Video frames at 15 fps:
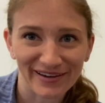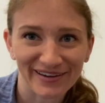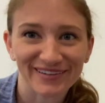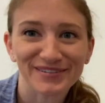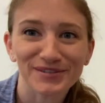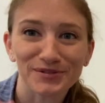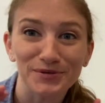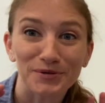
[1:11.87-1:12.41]

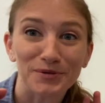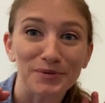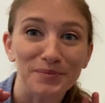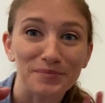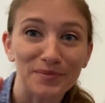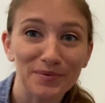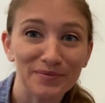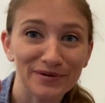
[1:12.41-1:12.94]
guys, so
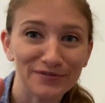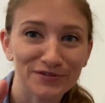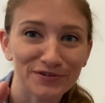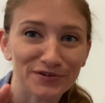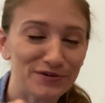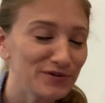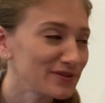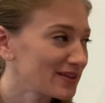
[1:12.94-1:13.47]
moment of
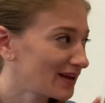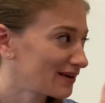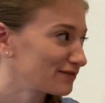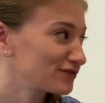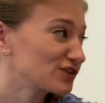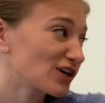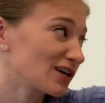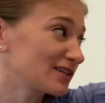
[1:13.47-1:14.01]
truth.
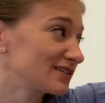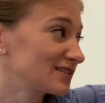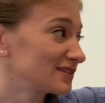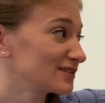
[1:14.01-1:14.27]
I've charged